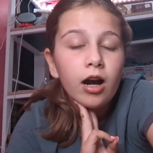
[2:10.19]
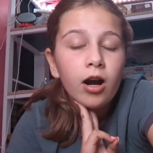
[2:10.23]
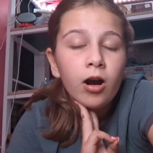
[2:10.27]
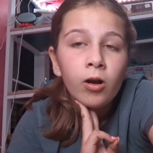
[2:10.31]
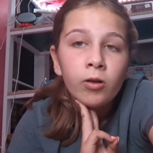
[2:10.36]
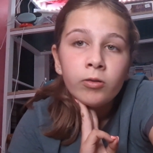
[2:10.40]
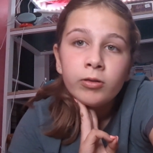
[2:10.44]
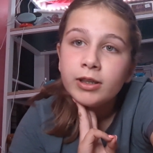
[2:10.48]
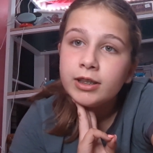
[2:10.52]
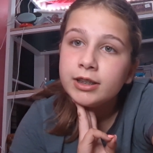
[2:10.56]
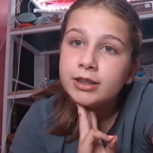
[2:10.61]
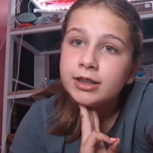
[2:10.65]

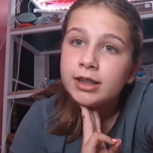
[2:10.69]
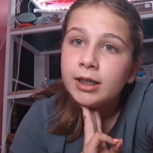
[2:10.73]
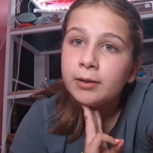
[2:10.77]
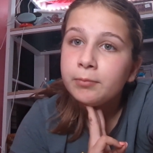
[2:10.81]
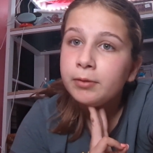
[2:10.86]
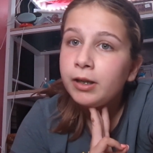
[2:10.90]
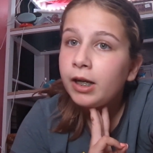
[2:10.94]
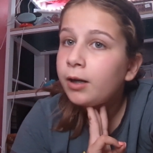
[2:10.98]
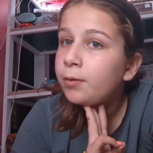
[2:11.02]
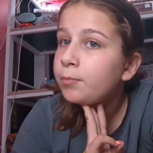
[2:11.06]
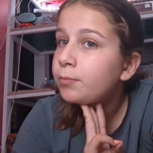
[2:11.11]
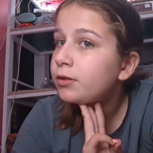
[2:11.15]
Only
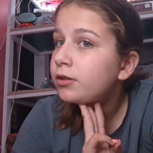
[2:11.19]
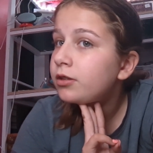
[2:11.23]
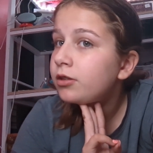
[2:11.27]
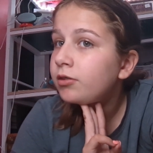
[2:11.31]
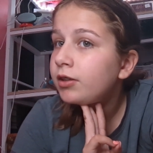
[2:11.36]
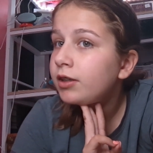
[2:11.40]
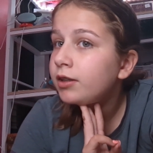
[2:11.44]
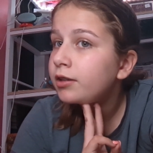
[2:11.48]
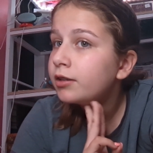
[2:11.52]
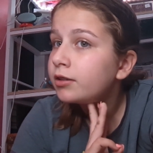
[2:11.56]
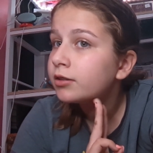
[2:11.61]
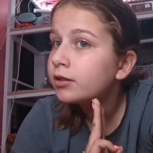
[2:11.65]
sometimes do
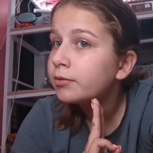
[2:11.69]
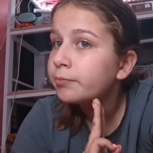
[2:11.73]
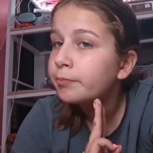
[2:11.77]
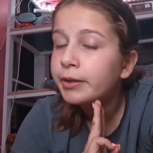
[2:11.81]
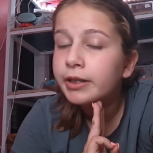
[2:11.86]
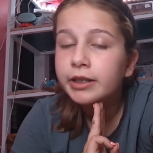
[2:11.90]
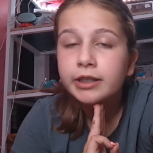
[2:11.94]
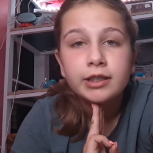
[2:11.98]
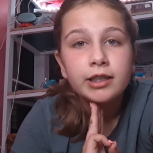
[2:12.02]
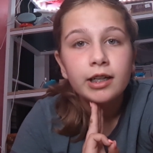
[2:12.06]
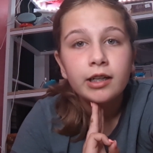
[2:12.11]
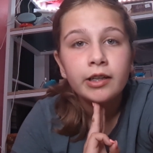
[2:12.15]
I use it, but
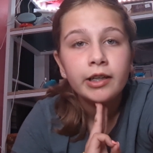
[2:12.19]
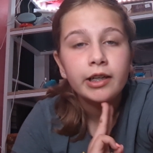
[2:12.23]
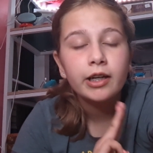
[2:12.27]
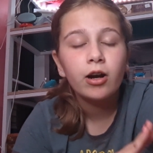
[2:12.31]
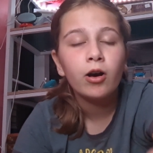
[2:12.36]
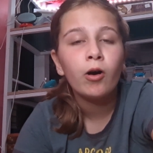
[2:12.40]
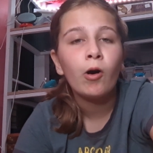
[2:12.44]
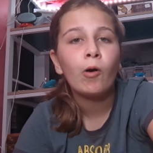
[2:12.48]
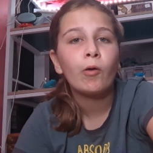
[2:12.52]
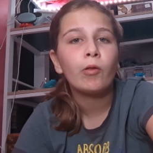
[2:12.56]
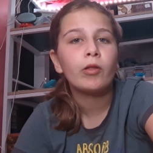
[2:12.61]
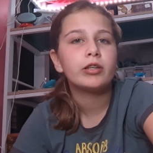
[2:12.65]
it's not like
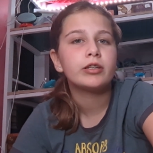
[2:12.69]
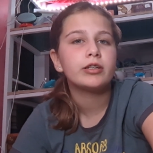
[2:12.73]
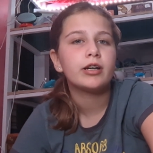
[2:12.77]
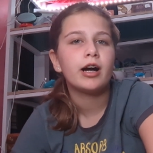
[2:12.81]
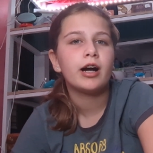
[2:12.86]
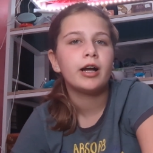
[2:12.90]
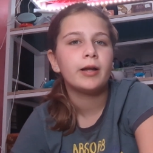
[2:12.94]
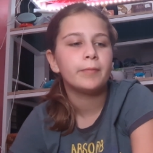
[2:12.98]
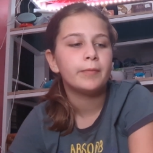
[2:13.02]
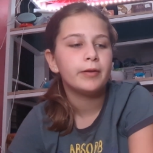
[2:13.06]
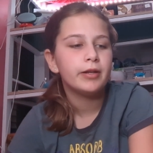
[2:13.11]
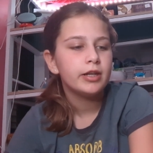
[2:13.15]
all the
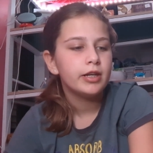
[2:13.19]
time.